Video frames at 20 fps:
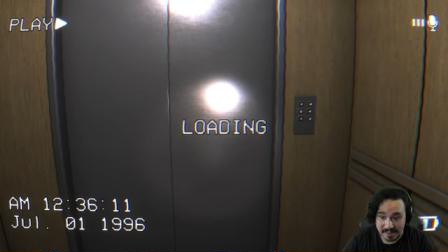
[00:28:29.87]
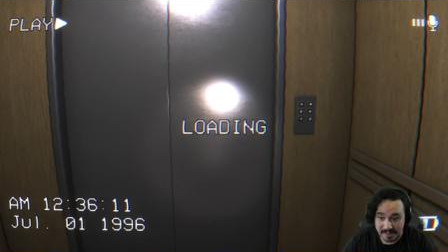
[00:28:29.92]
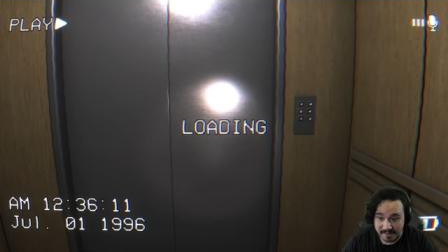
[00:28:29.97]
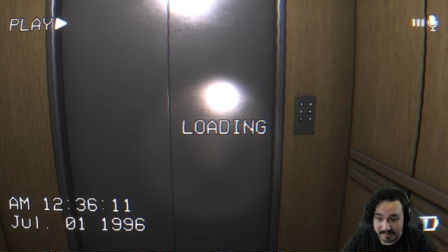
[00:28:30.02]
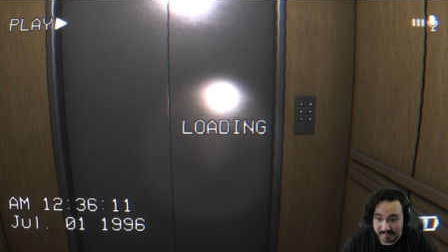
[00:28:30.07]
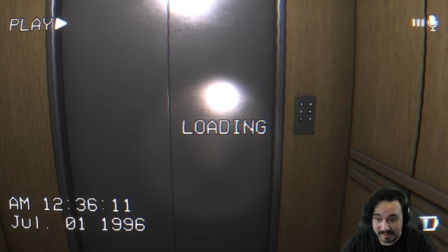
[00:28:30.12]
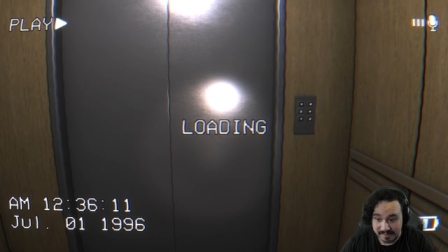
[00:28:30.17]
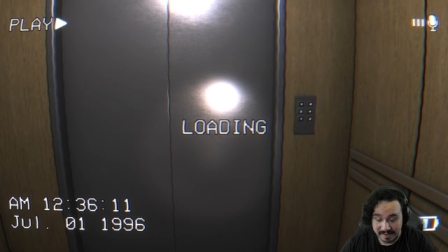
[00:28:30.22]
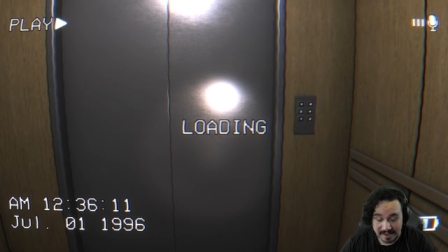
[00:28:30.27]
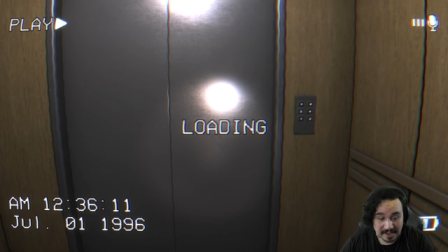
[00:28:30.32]

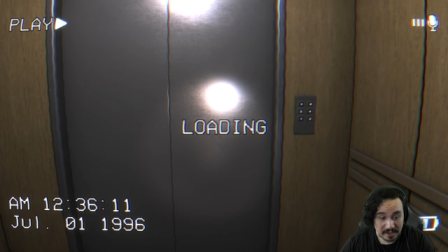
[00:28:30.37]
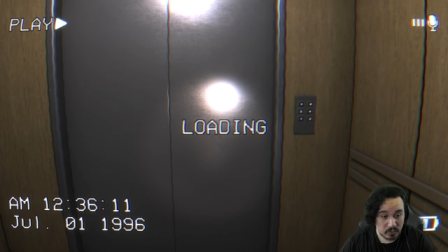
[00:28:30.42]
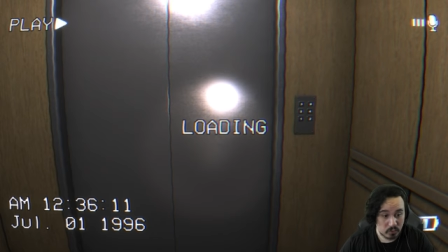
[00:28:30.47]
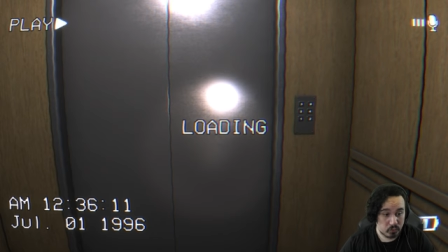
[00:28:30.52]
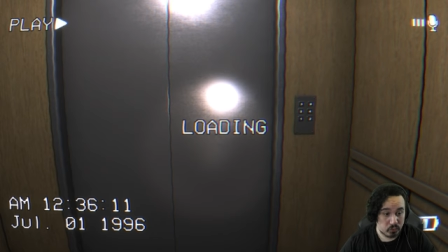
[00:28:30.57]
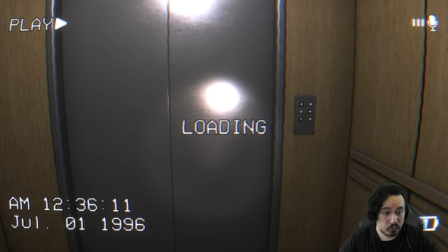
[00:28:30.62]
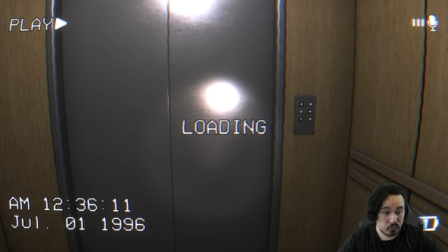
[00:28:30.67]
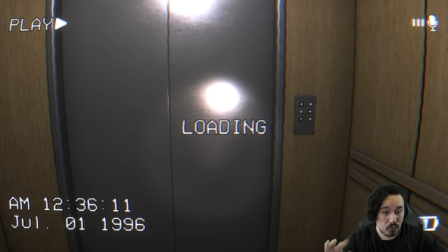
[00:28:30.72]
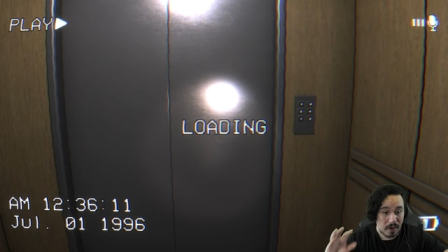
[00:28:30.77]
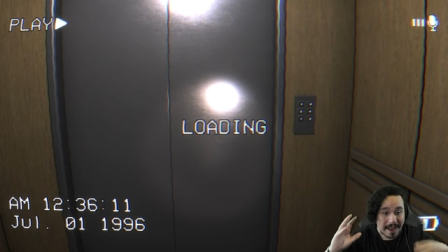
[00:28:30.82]
This is
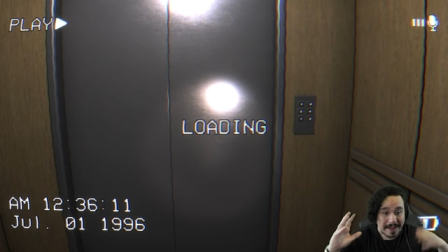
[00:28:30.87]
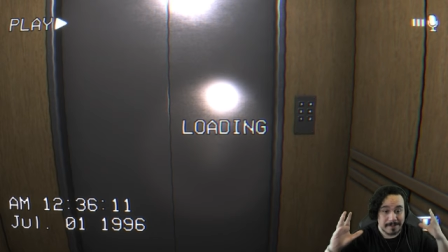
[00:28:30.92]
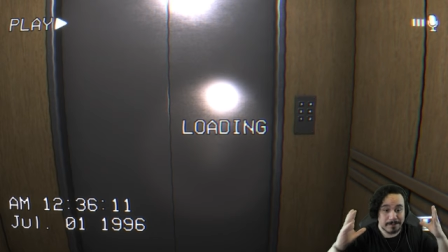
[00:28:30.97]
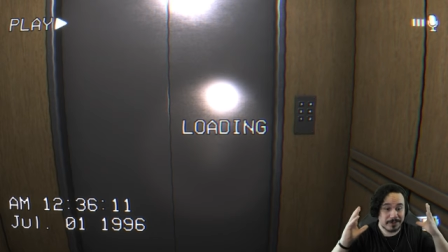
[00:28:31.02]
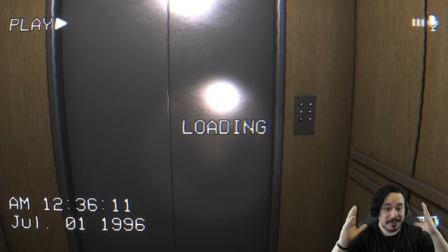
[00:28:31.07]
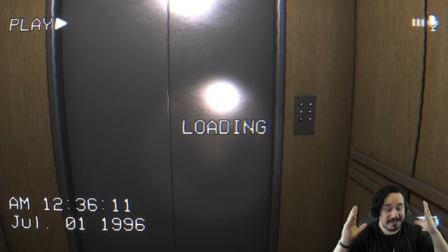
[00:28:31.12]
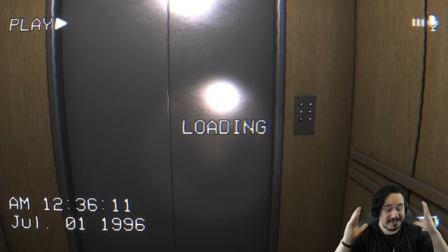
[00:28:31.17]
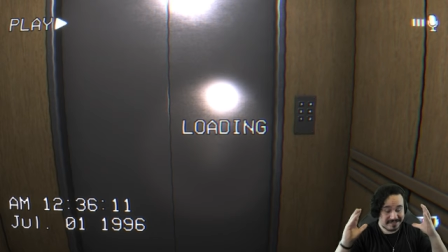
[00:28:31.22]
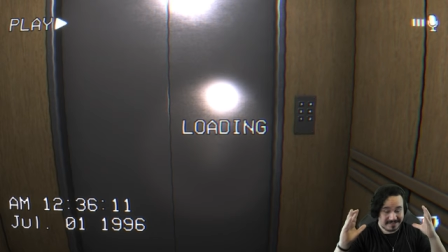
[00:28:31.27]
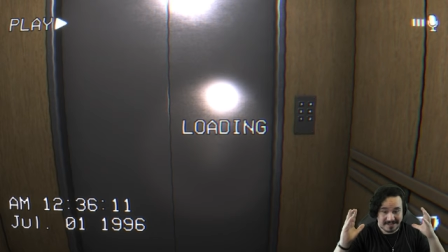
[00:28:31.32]

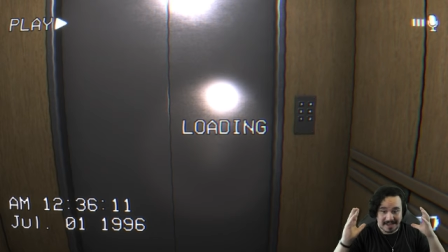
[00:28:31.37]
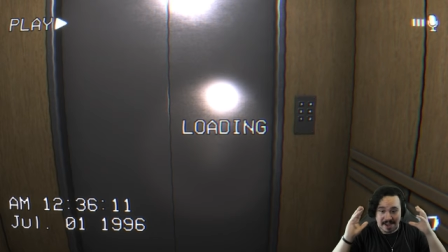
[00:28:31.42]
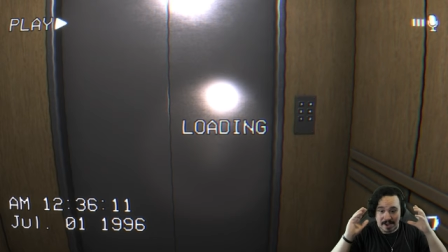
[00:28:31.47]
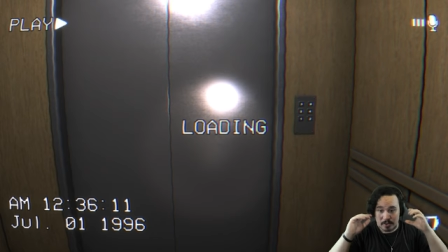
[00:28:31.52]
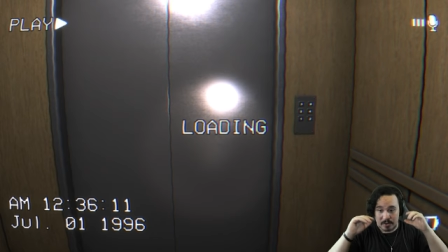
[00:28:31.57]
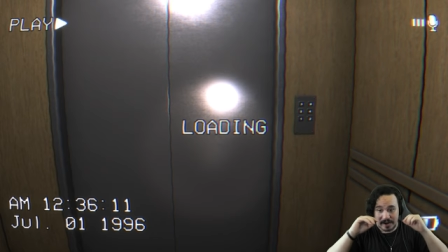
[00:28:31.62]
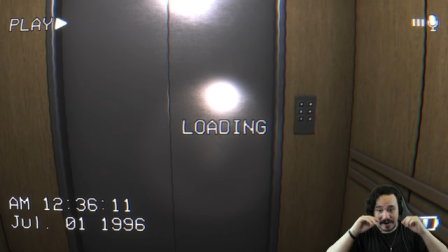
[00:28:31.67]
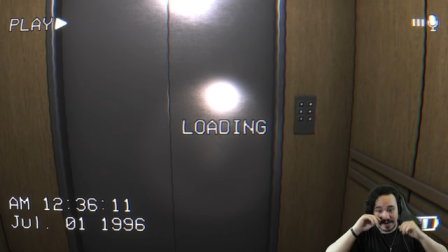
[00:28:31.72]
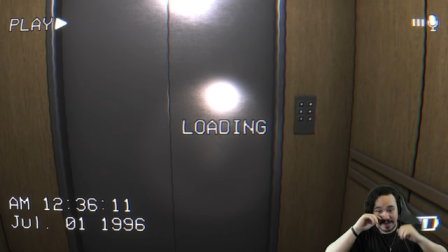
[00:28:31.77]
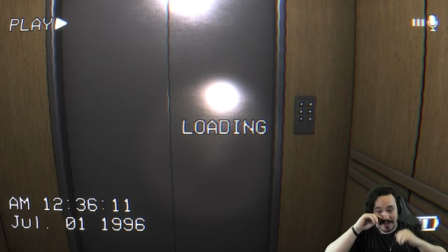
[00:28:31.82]
incredibly scary.